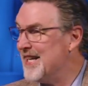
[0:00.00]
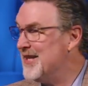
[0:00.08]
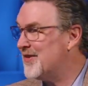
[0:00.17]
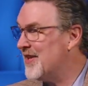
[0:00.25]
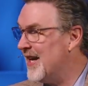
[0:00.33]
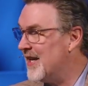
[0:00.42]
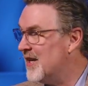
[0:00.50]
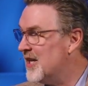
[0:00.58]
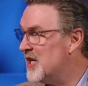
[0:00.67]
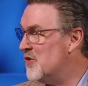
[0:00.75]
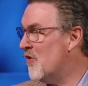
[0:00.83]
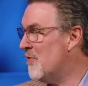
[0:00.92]
He said,
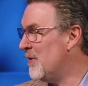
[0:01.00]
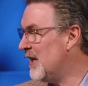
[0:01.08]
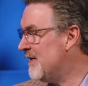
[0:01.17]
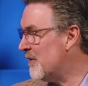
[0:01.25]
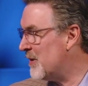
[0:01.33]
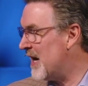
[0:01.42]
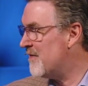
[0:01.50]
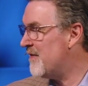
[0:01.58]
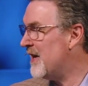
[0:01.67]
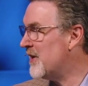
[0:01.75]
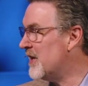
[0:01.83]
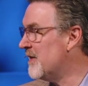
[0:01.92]
You won't believe it, but I
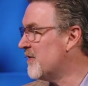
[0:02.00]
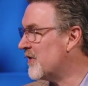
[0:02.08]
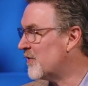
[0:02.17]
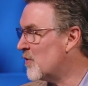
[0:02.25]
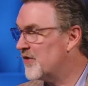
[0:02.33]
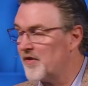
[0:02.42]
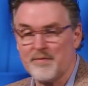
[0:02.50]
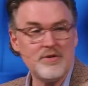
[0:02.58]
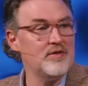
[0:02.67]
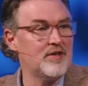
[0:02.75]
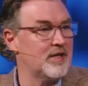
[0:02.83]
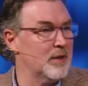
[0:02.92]
found a different source of
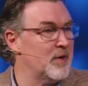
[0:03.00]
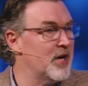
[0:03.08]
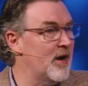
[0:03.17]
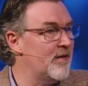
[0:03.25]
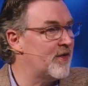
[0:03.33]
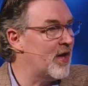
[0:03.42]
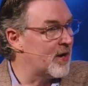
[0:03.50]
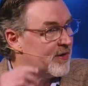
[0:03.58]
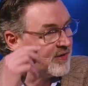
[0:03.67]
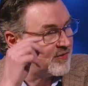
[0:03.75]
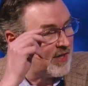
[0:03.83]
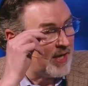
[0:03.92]
music than we all thought
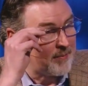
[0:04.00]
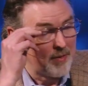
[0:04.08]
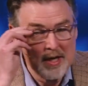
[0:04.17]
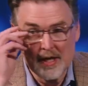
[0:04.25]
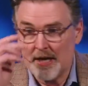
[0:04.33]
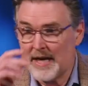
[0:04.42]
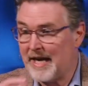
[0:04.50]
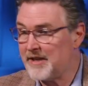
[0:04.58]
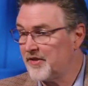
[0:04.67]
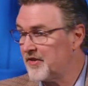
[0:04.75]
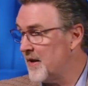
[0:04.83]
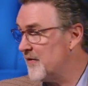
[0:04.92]
all this time. I
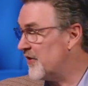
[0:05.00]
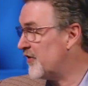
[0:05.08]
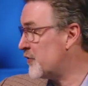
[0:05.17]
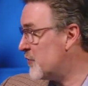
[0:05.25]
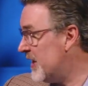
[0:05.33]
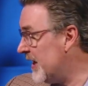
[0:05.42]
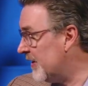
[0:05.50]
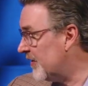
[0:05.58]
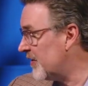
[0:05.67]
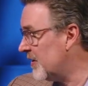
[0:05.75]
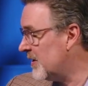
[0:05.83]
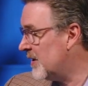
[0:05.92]
discovered
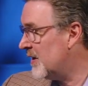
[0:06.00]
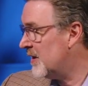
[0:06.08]
strings.